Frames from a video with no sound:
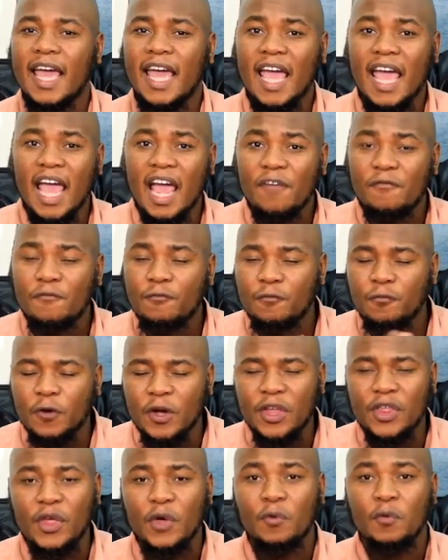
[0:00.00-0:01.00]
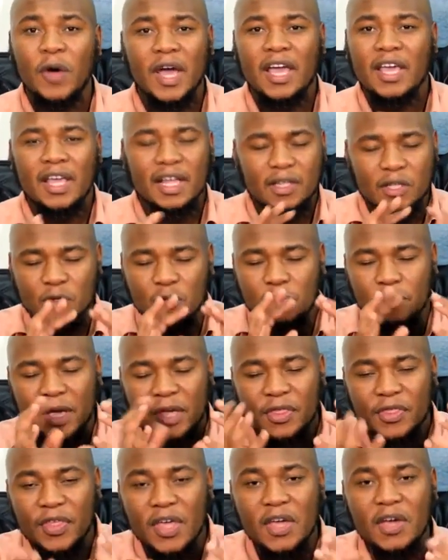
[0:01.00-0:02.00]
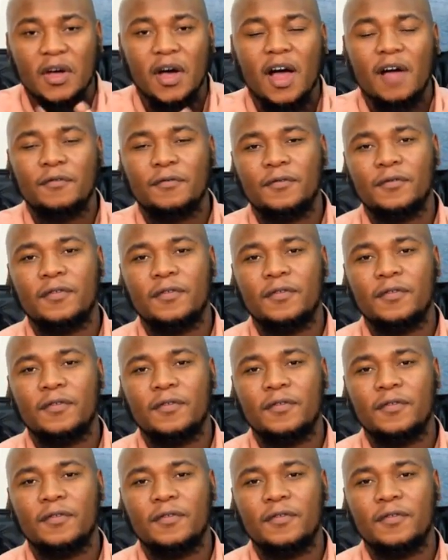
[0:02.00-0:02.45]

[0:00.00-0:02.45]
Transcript: every way that you may think of,